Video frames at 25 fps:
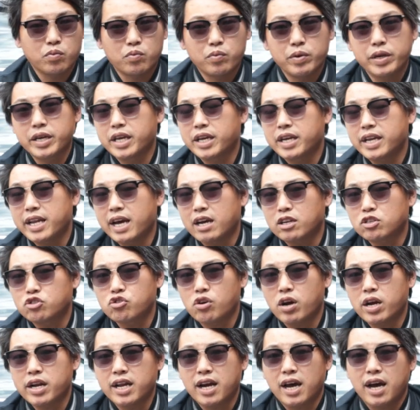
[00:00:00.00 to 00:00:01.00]
we can now
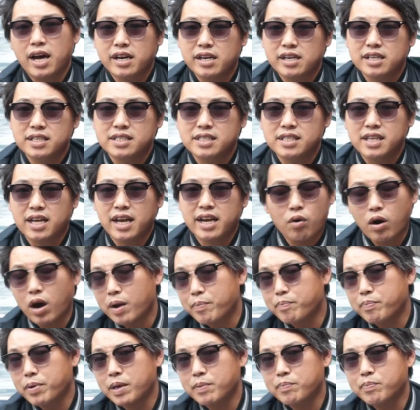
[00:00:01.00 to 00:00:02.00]
try to understand
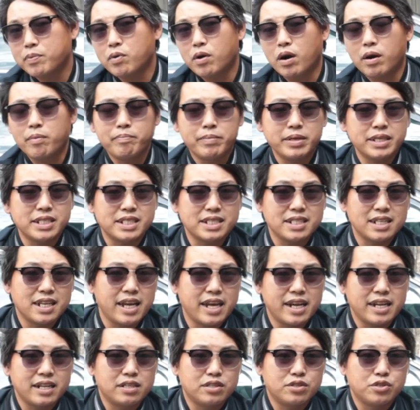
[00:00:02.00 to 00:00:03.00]
why people are
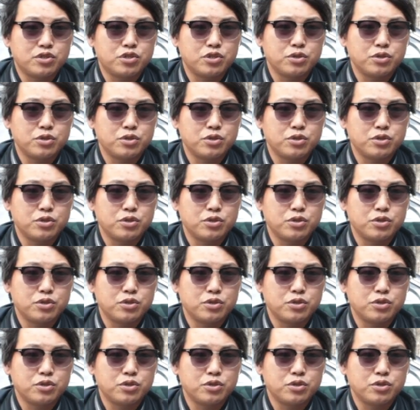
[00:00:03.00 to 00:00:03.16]
misled